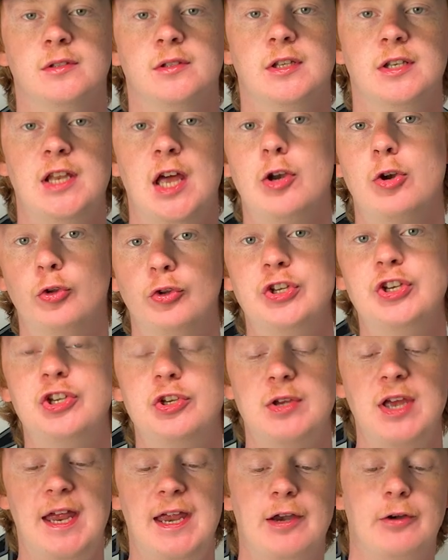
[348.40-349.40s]
Not only do
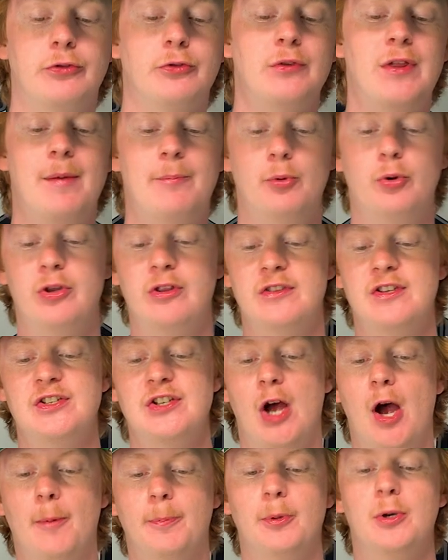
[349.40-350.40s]
you get air through that booty,
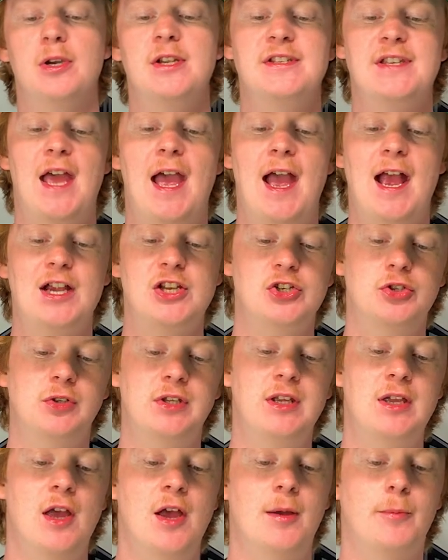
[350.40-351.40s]
this upper is
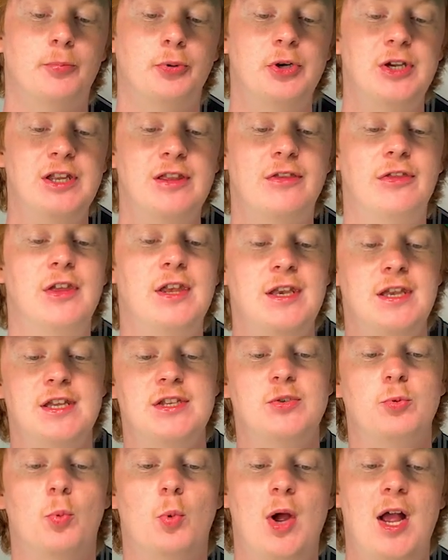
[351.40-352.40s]
actually pretty thin
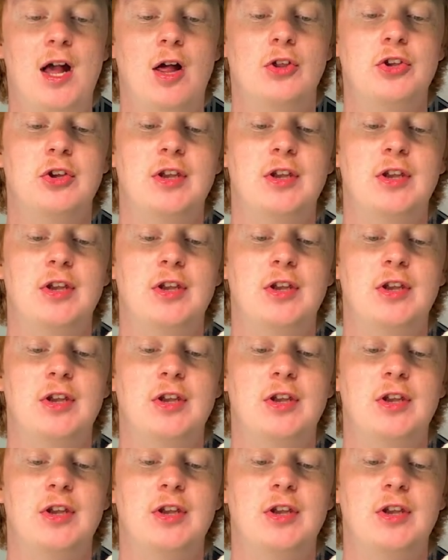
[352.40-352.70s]
as well.